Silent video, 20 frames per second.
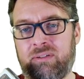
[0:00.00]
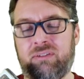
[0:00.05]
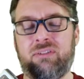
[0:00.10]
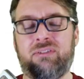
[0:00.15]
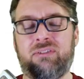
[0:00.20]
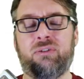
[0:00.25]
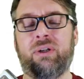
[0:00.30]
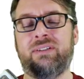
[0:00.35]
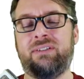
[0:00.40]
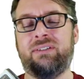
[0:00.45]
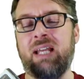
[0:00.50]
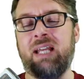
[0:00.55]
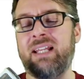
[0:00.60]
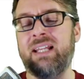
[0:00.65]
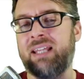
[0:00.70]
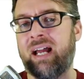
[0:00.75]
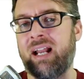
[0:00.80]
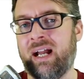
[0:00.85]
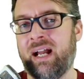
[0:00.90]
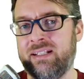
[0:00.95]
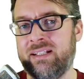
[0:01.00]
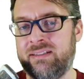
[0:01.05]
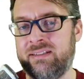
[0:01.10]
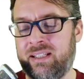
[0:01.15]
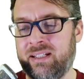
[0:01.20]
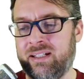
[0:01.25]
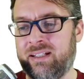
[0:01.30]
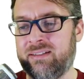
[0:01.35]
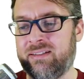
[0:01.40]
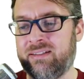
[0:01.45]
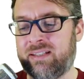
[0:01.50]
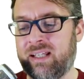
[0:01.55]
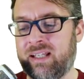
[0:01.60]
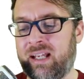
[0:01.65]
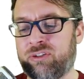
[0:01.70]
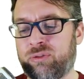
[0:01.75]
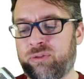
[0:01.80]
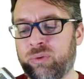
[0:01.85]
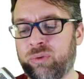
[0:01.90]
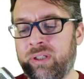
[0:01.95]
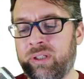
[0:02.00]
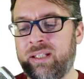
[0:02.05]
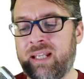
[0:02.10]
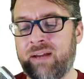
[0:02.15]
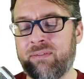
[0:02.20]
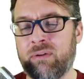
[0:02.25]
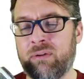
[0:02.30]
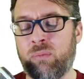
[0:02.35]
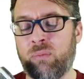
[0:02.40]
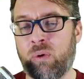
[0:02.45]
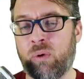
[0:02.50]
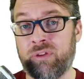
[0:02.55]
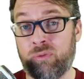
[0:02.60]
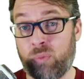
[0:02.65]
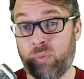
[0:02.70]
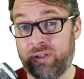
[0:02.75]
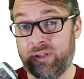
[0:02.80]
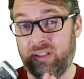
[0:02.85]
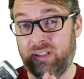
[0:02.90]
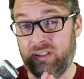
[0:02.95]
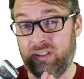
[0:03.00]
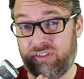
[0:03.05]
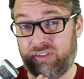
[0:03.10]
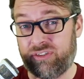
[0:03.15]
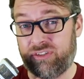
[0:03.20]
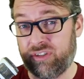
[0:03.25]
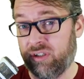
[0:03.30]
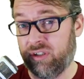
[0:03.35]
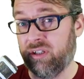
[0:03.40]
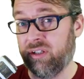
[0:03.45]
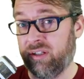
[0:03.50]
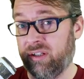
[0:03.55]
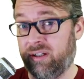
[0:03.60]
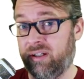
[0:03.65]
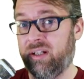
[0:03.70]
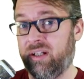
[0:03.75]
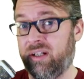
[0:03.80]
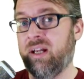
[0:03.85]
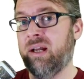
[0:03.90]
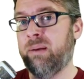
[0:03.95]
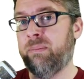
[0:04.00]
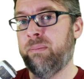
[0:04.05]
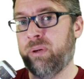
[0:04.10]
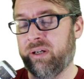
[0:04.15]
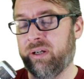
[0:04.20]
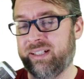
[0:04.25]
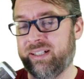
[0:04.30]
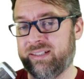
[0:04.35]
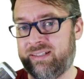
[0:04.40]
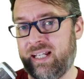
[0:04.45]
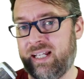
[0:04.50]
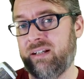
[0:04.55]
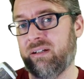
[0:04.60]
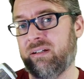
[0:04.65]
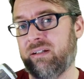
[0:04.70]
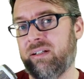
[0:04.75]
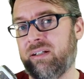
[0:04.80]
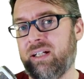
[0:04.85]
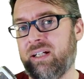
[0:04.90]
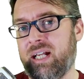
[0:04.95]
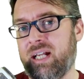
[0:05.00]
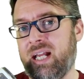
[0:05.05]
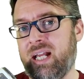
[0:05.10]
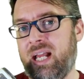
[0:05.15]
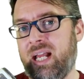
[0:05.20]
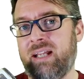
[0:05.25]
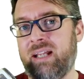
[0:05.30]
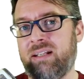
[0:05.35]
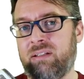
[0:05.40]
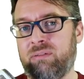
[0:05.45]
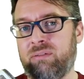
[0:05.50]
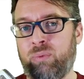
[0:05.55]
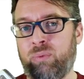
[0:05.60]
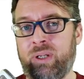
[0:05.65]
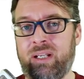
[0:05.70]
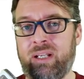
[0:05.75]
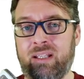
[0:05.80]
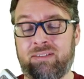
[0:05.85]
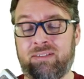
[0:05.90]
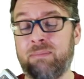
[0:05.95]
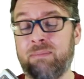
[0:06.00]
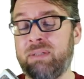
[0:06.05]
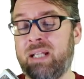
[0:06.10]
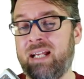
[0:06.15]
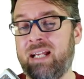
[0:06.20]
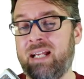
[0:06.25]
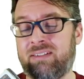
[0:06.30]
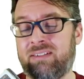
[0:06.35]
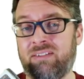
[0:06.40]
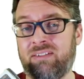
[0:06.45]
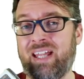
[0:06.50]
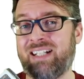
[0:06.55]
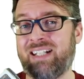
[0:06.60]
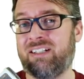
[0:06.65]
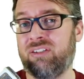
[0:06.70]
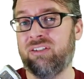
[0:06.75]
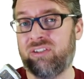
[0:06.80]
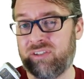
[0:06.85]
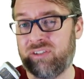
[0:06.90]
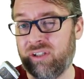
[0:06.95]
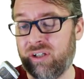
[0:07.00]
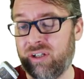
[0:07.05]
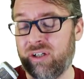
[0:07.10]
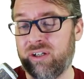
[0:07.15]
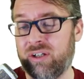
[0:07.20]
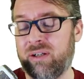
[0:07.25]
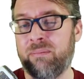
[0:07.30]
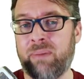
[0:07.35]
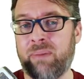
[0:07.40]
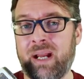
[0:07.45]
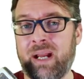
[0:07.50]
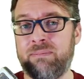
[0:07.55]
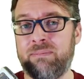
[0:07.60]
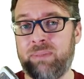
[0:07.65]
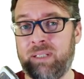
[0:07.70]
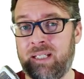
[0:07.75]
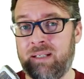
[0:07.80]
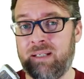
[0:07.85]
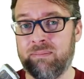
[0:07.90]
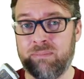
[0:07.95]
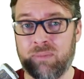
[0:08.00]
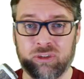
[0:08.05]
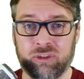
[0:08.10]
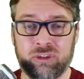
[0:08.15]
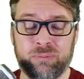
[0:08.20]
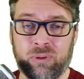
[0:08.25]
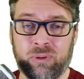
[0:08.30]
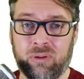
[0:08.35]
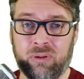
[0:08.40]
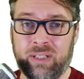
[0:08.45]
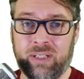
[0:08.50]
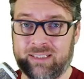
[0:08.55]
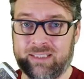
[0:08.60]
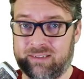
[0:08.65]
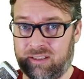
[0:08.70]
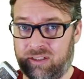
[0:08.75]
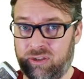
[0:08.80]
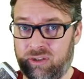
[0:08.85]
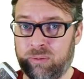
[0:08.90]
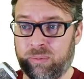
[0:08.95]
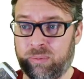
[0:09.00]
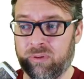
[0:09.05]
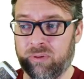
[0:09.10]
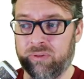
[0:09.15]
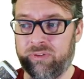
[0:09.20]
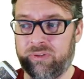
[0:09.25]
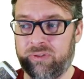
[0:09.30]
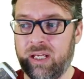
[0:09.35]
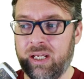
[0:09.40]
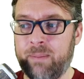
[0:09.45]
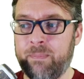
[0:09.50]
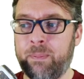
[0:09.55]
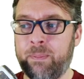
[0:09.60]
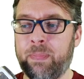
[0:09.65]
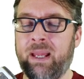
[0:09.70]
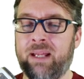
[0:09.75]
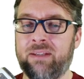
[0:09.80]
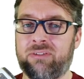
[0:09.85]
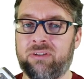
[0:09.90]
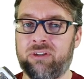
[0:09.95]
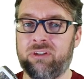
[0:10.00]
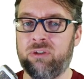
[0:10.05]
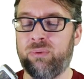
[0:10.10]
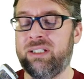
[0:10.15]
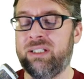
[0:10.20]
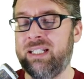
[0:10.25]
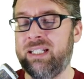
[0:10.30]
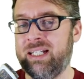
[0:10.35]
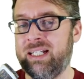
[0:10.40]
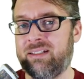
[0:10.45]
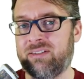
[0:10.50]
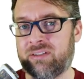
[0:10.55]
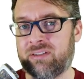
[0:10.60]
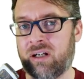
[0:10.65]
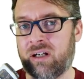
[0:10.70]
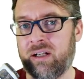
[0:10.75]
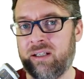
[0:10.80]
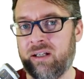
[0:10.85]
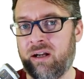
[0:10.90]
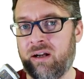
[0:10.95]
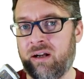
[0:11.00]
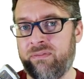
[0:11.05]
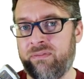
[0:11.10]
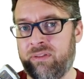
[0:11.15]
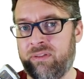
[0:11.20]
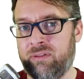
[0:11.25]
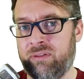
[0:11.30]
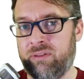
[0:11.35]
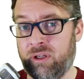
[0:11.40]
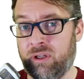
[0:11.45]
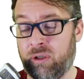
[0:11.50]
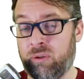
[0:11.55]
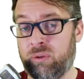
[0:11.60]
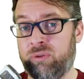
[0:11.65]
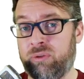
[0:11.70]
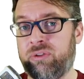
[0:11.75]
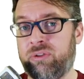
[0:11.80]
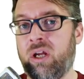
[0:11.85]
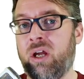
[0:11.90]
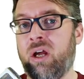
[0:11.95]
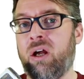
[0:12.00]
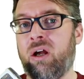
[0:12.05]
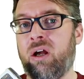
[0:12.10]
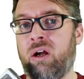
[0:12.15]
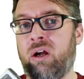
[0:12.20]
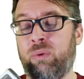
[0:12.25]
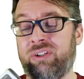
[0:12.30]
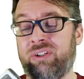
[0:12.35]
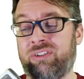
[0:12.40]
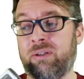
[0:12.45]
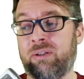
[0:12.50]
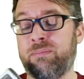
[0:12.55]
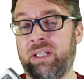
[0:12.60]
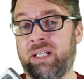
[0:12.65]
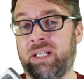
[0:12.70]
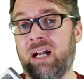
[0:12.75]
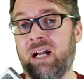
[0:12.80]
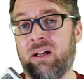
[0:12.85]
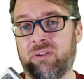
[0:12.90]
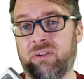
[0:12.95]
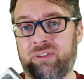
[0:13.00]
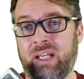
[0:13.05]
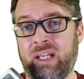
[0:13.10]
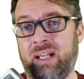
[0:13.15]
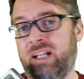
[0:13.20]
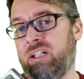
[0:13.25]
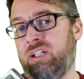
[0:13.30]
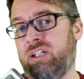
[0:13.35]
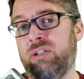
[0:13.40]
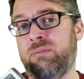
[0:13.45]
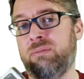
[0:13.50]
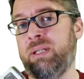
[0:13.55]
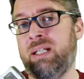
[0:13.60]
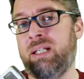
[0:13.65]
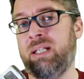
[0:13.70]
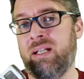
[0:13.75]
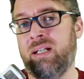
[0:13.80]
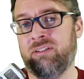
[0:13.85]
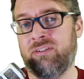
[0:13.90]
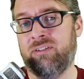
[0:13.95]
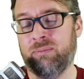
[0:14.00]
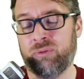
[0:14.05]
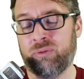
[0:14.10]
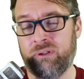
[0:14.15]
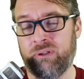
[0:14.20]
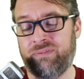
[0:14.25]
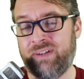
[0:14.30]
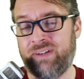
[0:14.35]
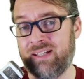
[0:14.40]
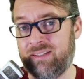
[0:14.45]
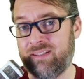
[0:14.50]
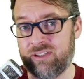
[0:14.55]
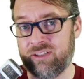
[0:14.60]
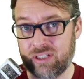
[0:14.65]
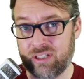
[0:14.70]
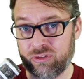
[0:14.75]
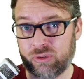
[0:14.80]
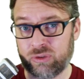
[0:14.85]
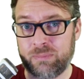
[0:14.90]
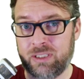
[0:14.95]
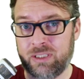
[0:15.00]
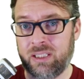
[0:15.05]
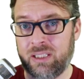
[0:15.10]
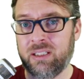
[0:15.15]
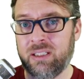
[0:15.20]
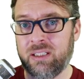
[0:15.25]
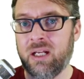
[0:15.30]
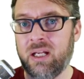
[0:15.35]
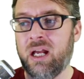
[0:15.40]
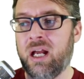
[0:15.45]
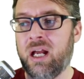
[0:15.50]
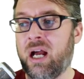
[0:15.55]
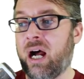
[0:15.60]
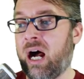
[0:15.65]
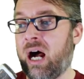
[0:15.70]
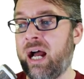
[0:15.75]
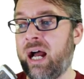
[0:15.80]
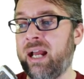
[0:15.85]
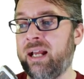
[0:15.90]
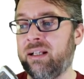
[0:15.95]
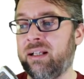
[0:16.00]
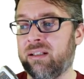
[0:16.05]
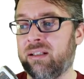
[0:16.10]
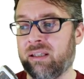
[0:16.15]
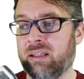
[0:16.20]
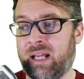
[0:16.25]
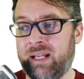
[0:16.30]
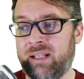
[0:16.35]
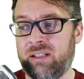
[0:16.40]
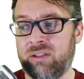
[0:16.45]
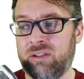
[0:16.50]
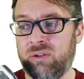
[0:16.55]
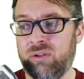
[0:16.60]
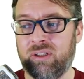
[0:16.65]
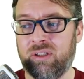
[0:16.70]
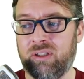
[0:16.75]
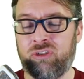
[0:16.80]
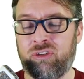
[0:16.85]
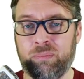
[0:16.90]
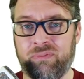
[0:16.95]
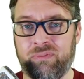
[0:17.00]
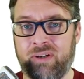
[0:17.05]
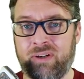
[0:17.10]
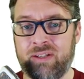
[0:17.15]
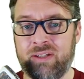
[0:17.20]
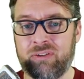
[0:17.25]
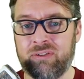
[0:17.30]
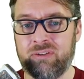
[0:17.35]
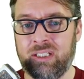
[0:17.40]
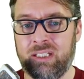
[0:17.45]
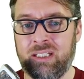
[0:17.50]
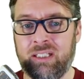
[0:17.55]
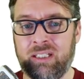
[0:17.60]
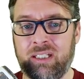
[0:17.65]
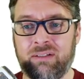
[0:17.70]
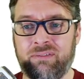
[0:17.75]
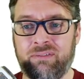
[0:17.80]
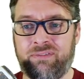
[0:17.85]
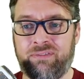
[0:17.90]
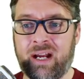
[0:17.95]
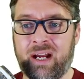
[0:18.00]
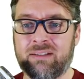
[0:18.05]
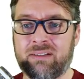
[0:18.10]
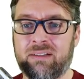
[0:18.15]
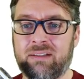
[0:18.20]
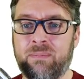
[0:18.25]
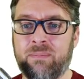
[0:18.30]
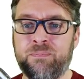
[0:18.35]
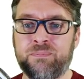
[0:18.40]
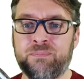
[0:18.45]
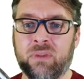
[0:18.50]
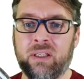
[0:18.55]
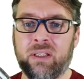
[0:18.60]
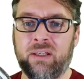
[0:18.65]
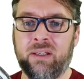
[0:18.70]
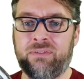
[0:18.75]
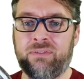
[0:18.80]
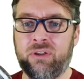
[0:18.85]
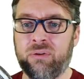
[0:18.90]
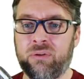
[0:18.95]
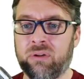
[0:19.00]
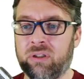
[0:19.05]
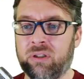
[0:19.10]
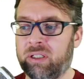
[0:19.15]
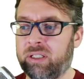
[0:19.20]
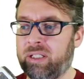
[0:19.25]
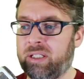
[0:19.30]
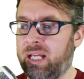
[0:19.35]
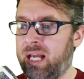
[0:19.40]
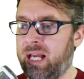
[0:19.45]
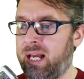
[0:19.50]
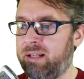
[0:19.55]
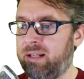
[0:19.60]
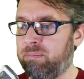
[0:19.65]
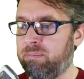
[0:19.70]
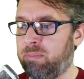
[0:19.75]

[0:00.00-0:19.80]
sort of take that idea and say it's really never more than one concern per container. And when in some cases that concern might be multiple executables, and so you would need to start of those with something else. And it could be some sort of fancy shell scripting. I like using Supervisor D. In fact, if you look at